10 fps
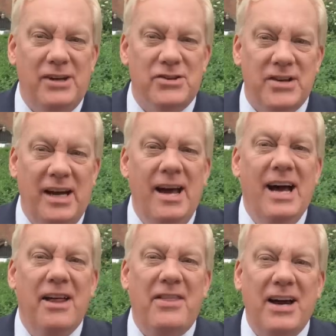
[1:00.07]
you see.
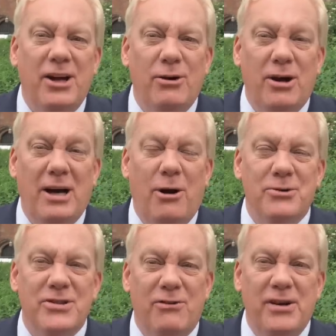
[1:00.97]
And thank you
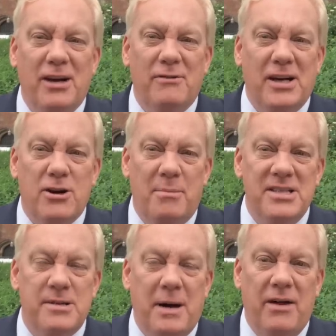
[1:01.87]
also for your lovely
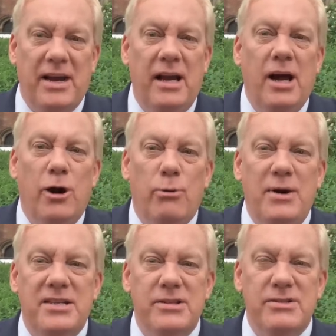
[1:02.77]
comments about the
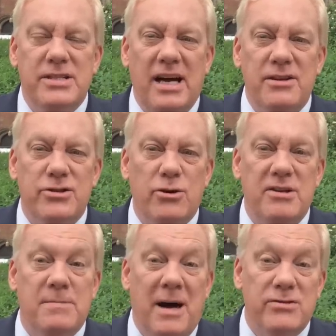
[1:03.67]
recent
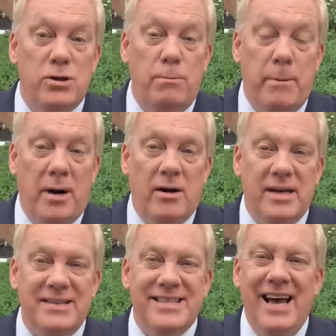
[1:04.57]
stories about
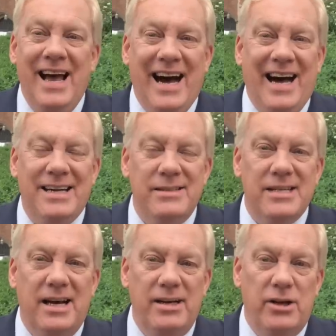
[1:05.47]
supermarkets and,
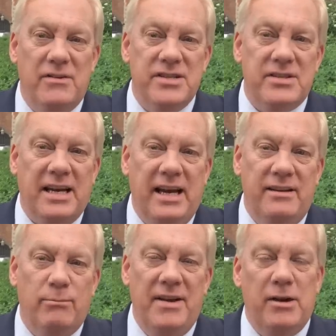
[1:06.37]
you know, the
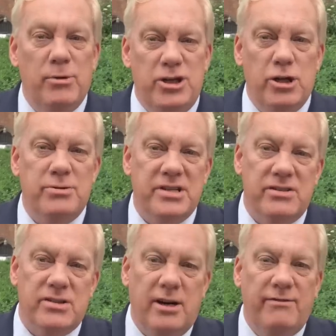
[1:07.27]
sticking when they reduce the
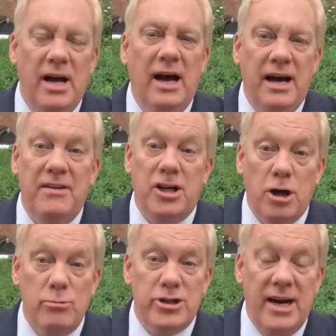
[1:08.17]
stuff and they
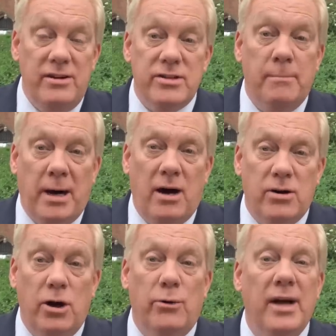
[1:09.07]
don't change the
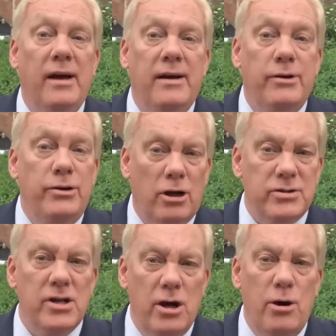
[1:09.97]
barcode.
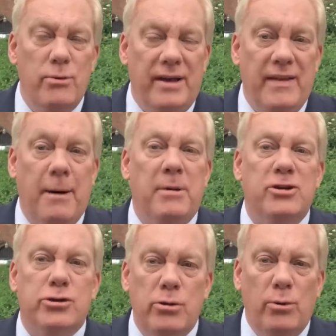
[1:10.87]
Not alone in that, but
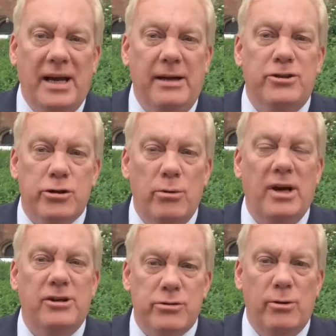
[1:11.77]
truly,
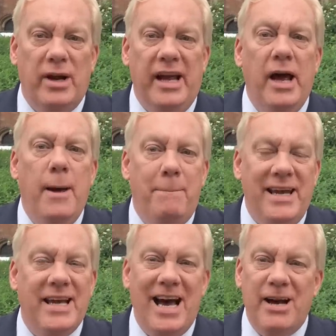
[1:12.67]
truly, truly, be
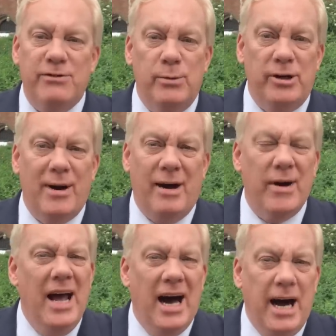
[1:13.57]
careful when you're out.
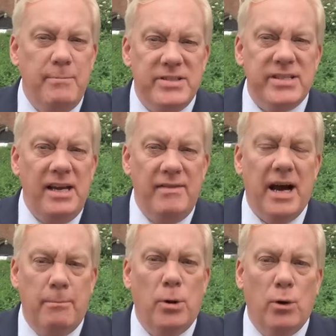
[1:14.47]
I'm seeing
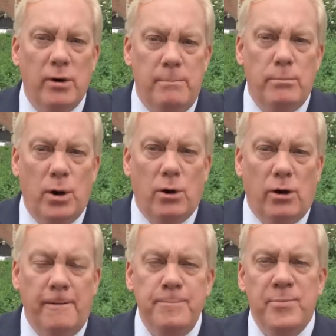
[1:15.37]
that more and
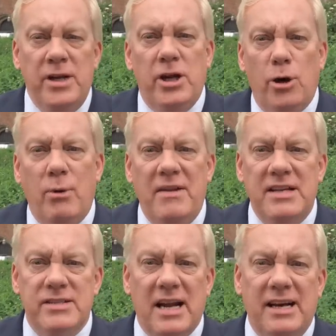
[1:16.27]
more. You know, when
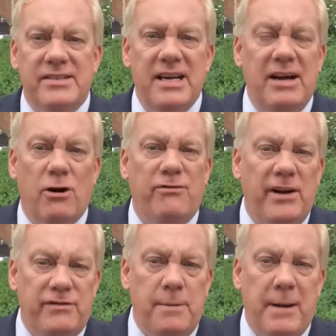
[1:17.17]
it's like, say, got
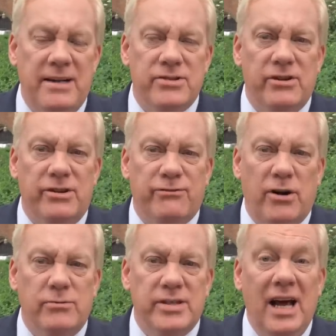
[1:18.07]
50 pence on the
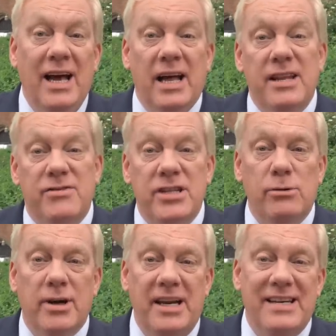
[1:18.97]
front and they've still
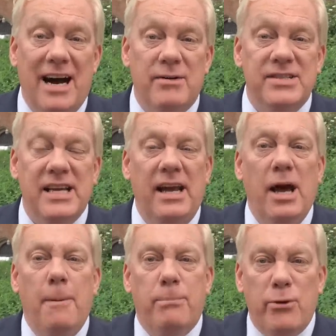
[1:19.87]
got it down as the
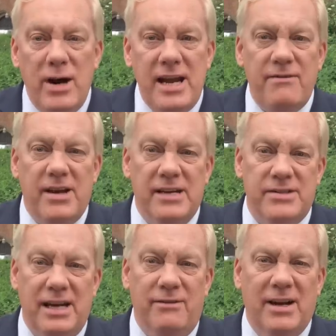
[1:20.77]

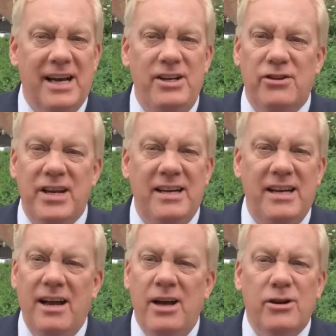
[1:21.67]
previous even. And you're
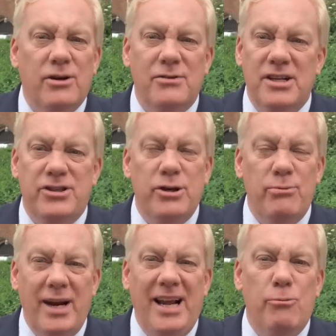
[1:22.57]
thinking, goodness, you're
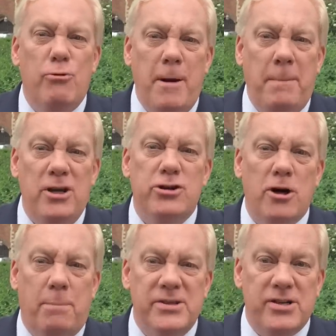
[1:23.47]
really ripping
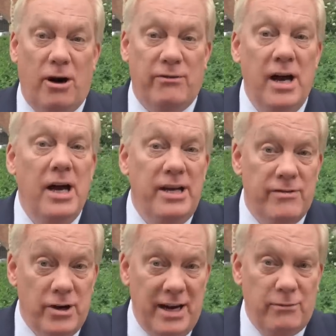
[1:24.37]
shoppers off.
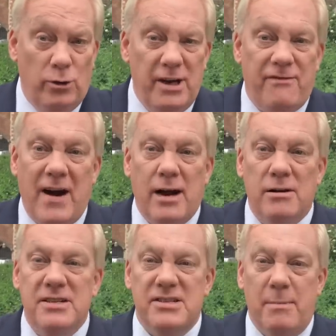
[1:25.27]
You've got to have all your
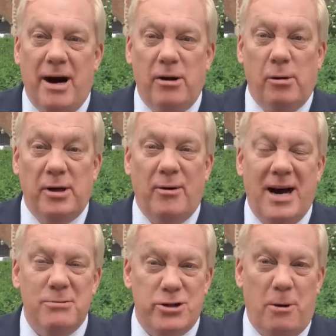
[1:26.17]
faculties about you when you're
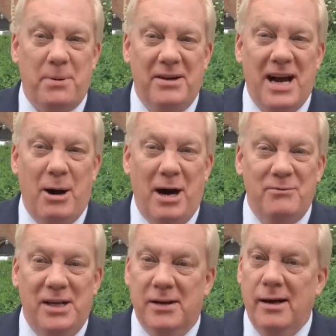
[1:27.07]
out shopping now,
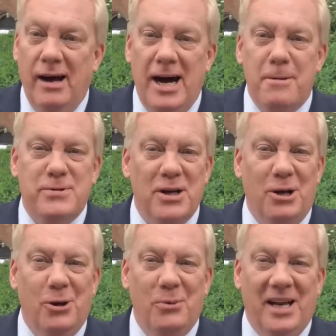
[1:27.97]
haven't you?
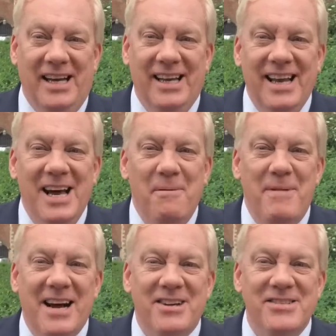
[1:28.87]
Absolutely.
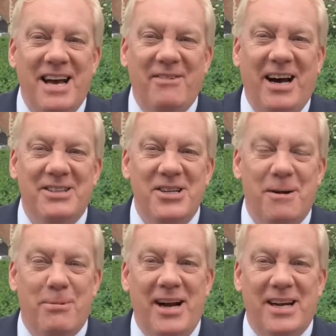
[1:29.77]
Back as ever to
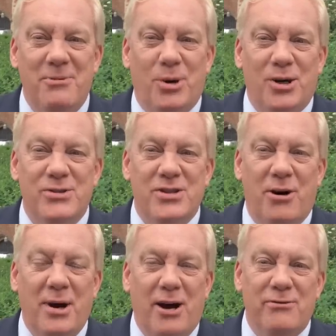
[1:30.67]
your Breaking Royal
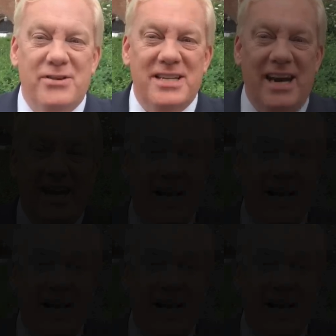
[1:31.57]
story of the day.